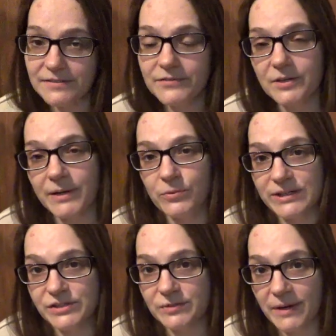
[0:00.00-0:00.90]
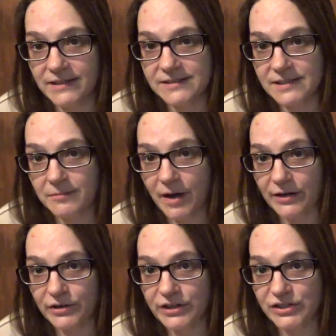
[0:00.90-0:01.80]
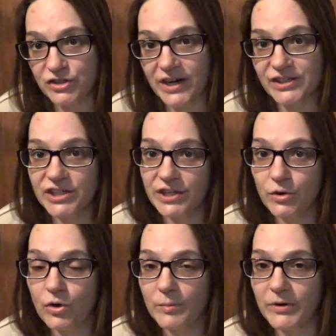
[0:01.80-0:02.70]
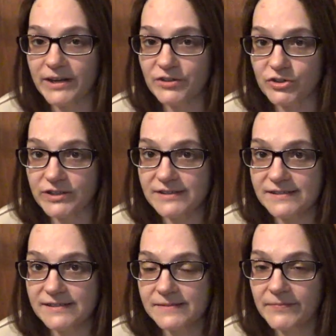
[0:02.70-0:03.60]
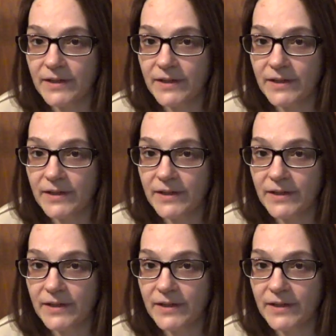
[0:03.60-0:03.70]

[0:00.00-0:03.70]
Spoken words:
Failed by Western Medicine, Modern Construction, and Corporate Interests,